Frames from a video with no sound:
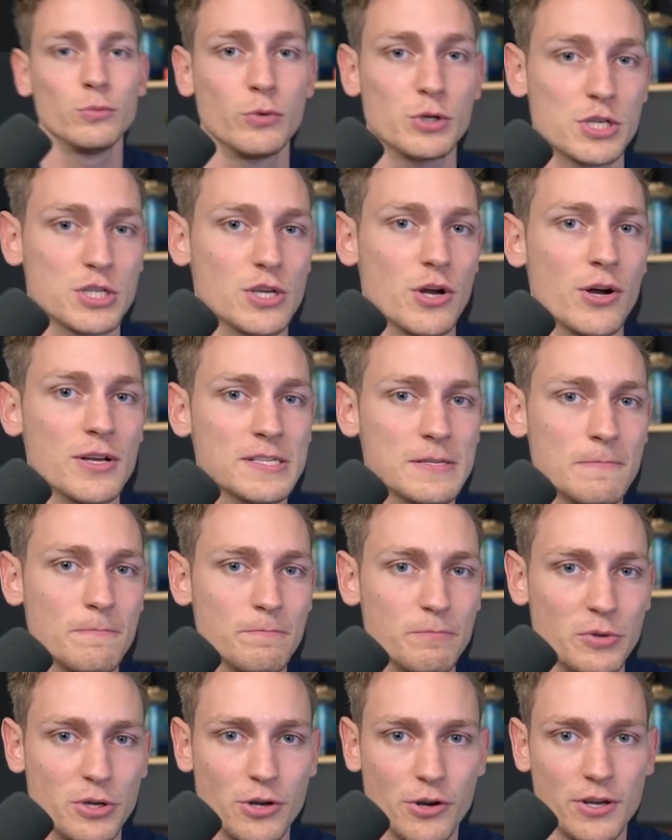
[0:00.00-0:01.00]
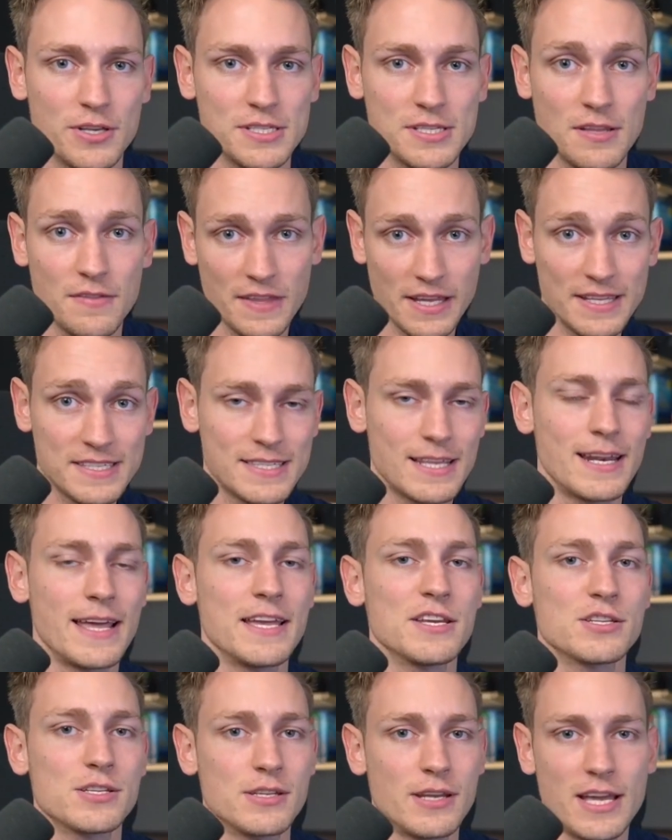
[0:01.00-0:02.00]
which is awesome because the
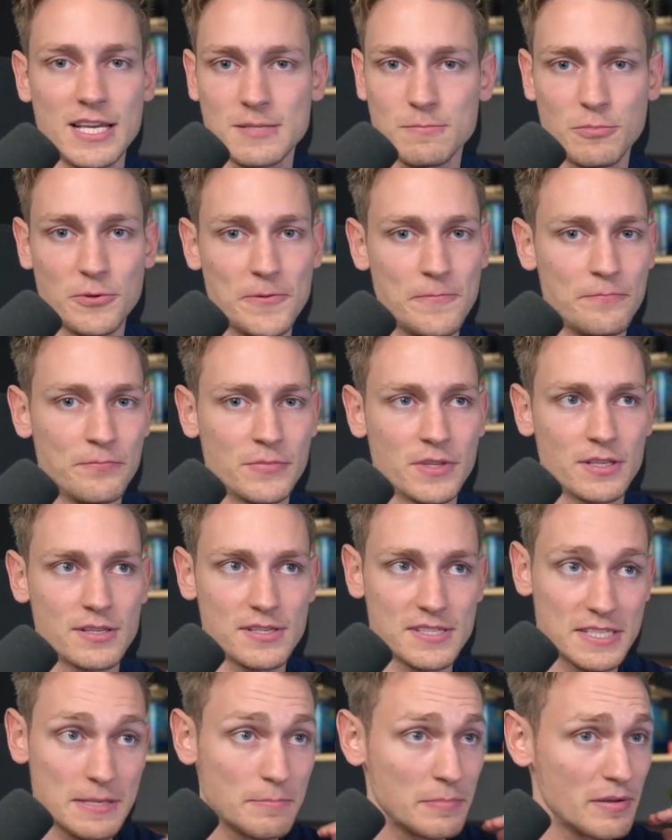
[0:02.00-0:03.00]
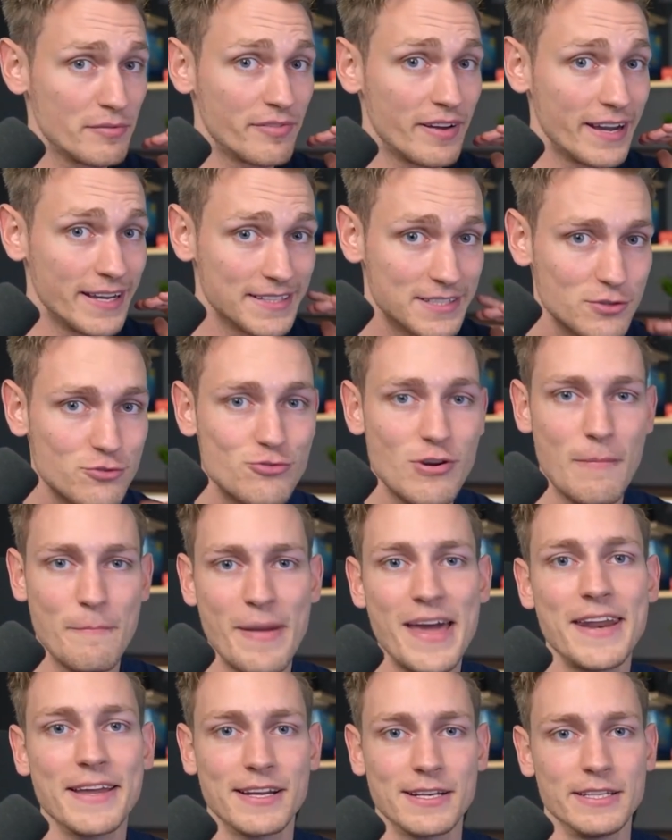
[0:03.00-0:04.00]
installation has been simplified
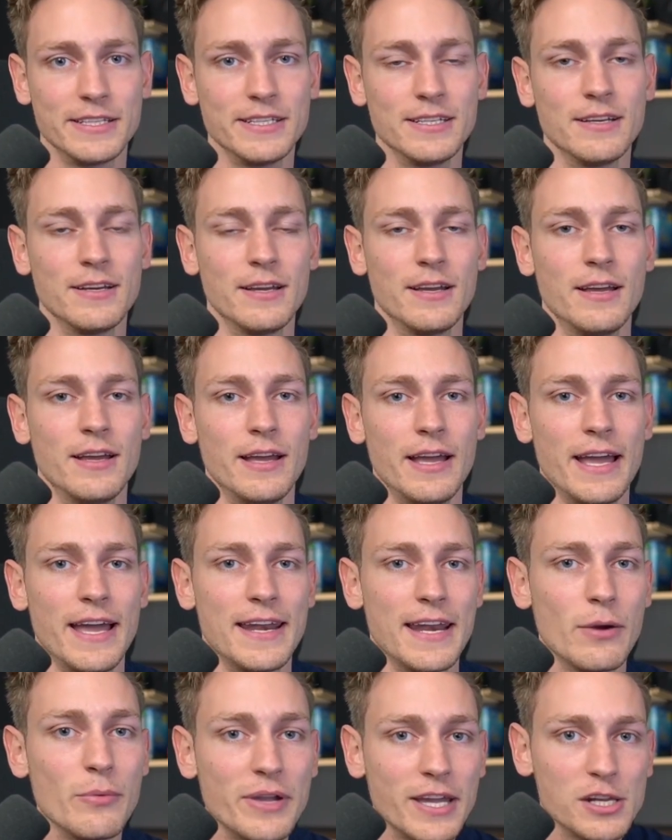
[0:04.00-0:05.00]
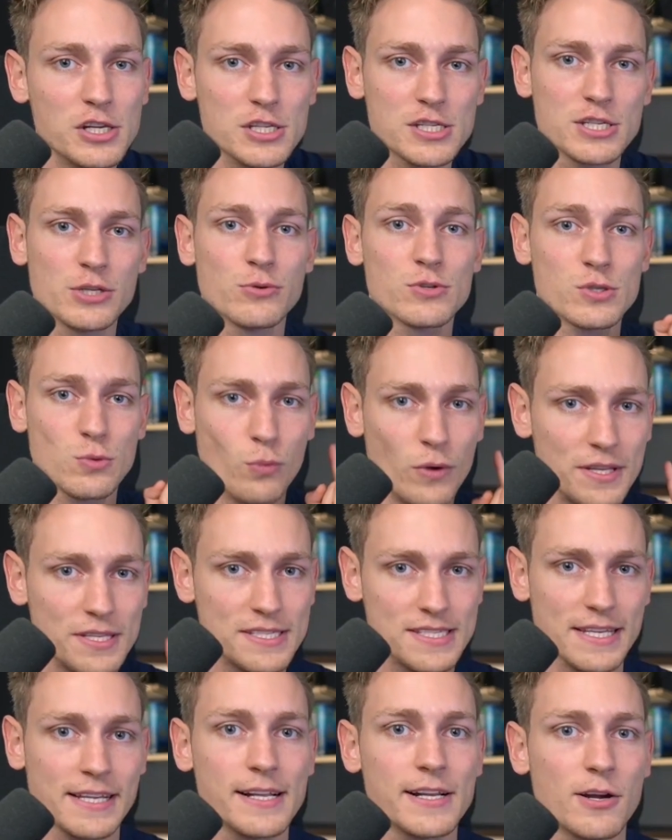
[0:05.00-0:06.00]
dramatically. And now we can just use
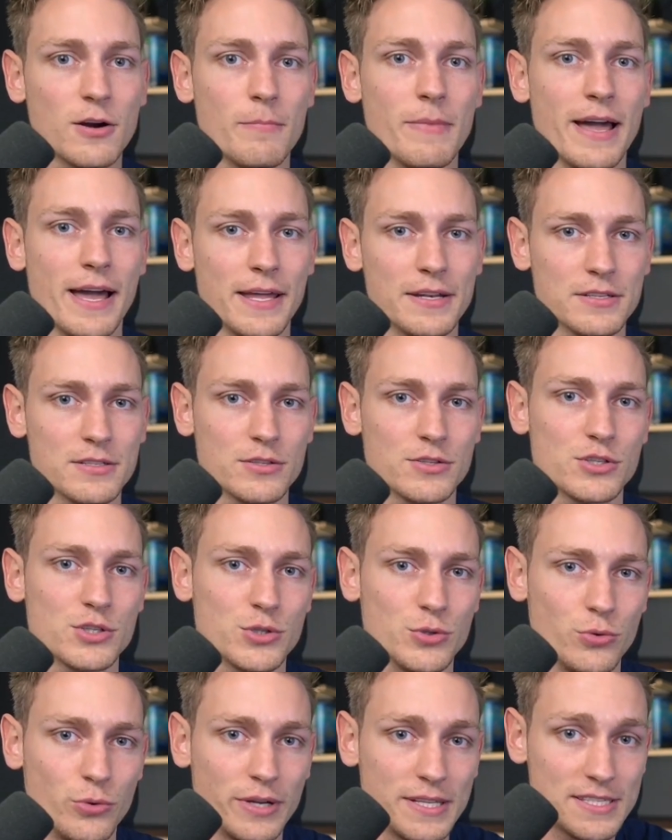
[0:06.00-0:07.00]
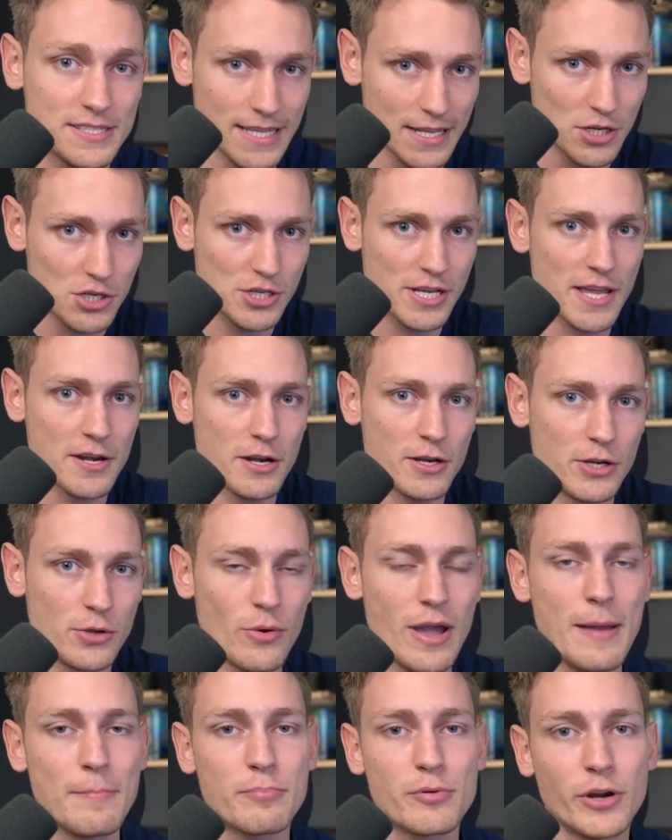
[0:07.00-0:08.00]
one single command to instantiate a
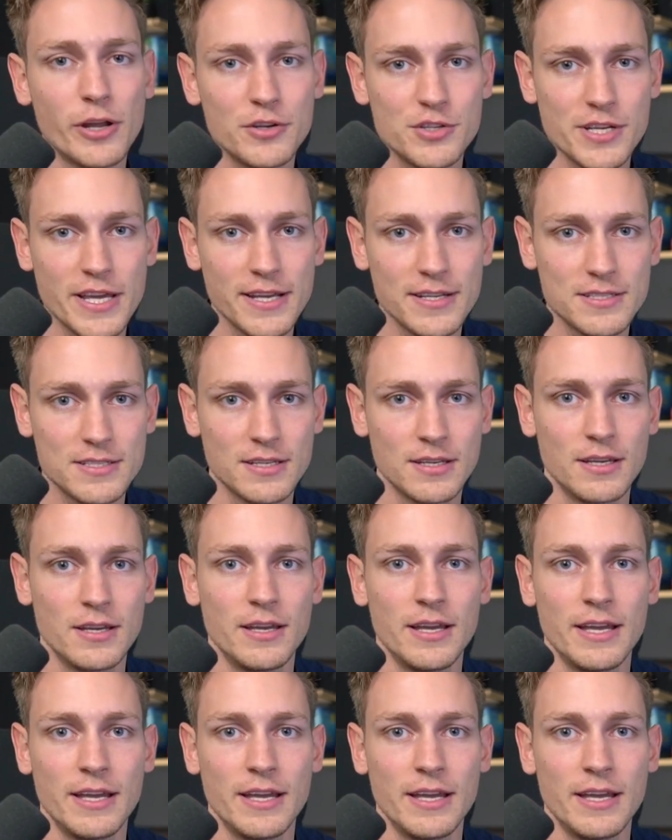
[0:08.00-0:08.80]
new app project,